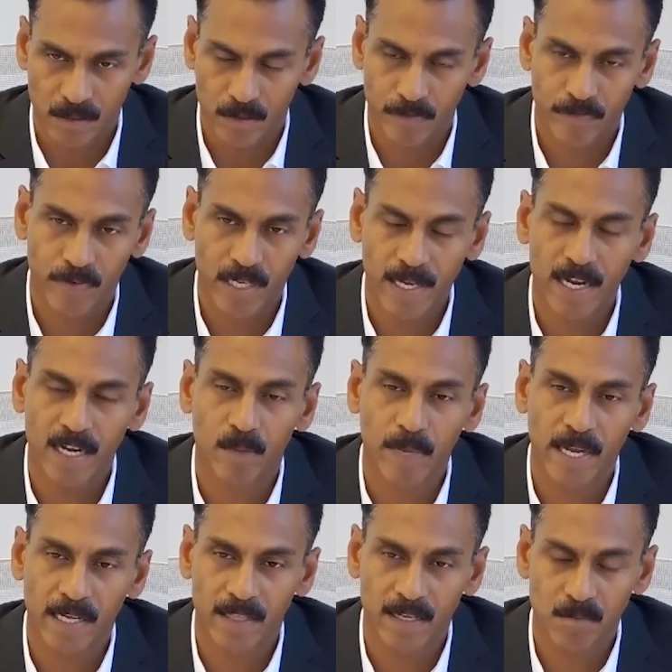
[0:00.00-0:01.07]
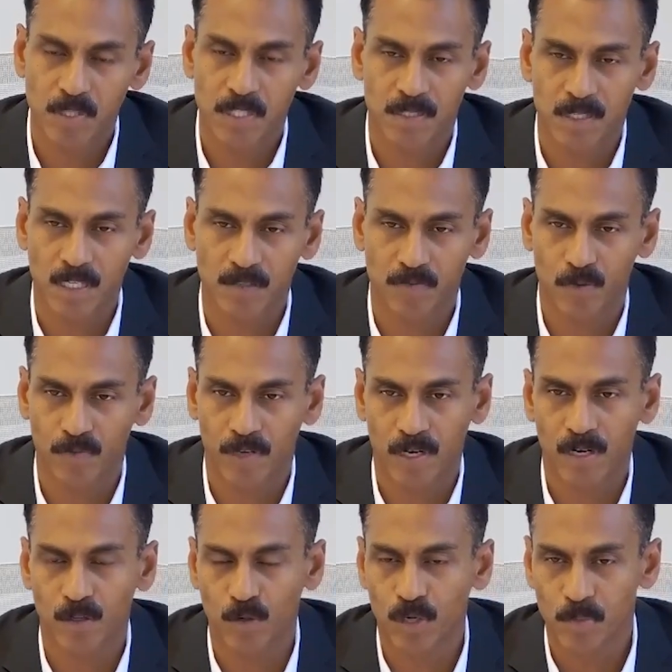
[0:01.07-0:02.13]
So if we can't make them successful, we are
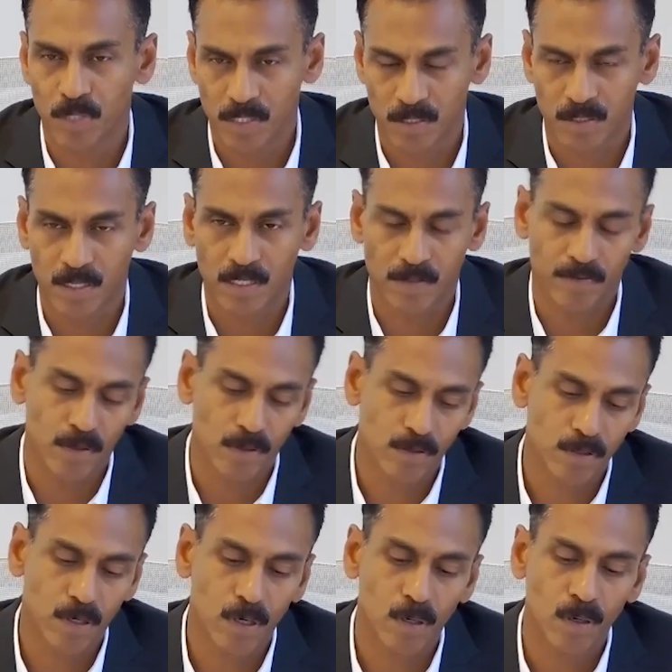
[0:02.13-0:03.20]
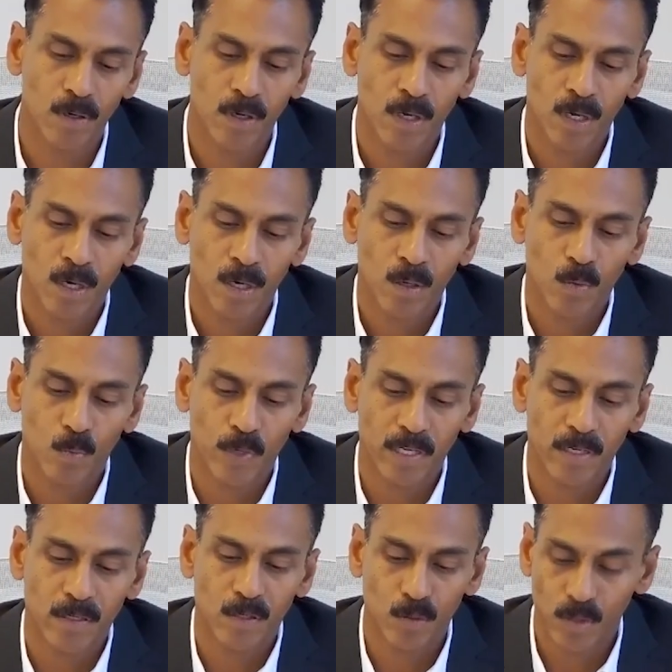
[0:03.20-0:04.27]
not going to be successful. So
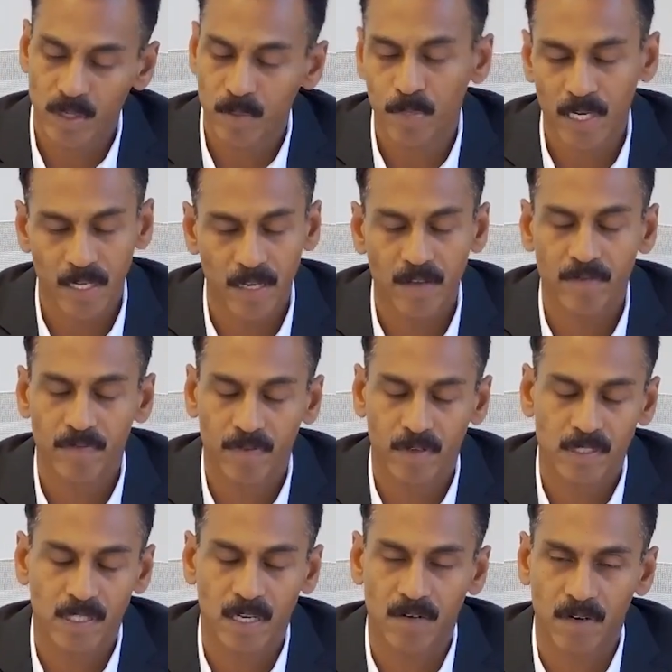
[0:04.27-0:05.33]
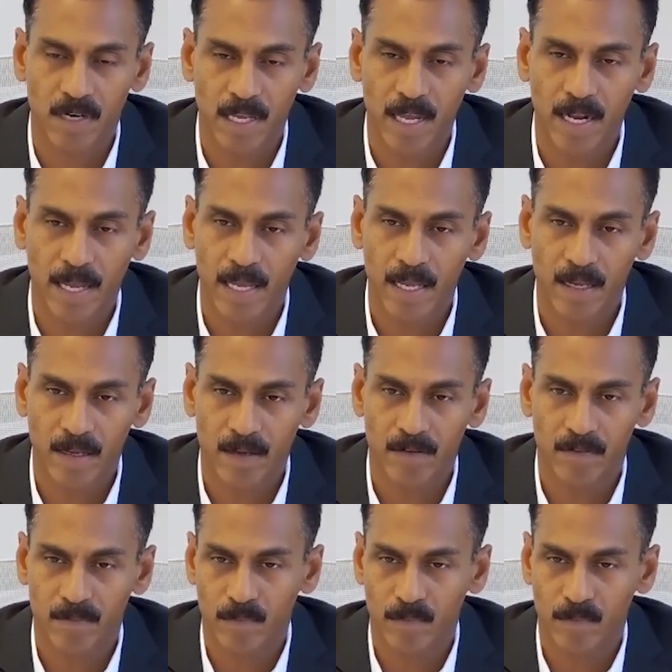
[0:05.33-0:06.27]
we truly believe it's in our DNA.